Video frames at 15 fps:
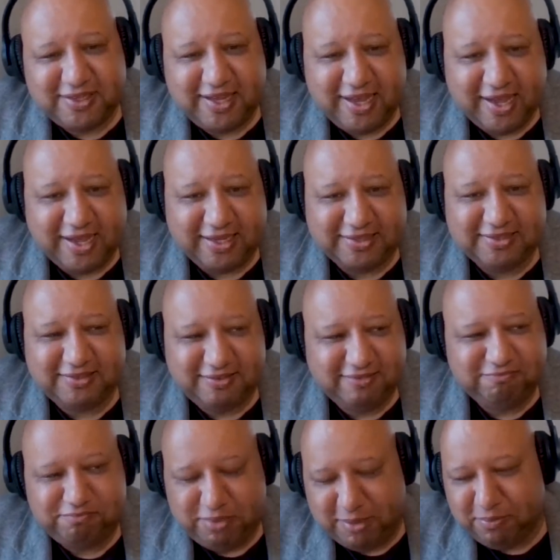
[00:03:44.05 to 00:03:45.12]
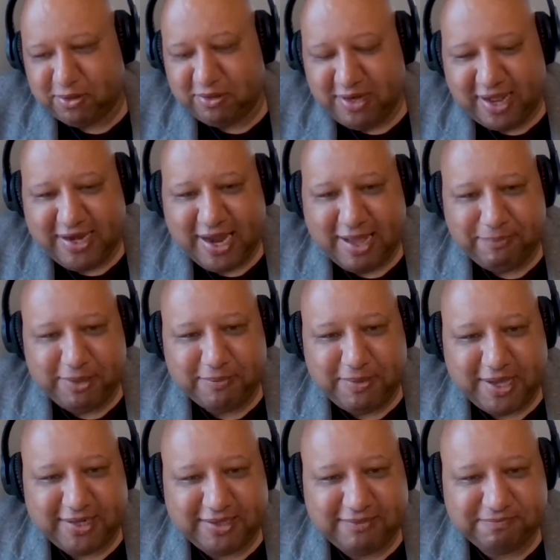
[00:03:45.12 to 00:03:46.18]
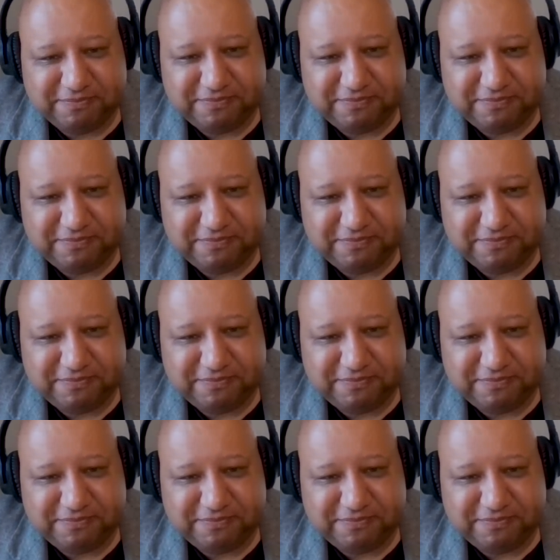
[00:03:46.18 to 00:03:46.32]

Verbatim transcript: and people are not happy about it.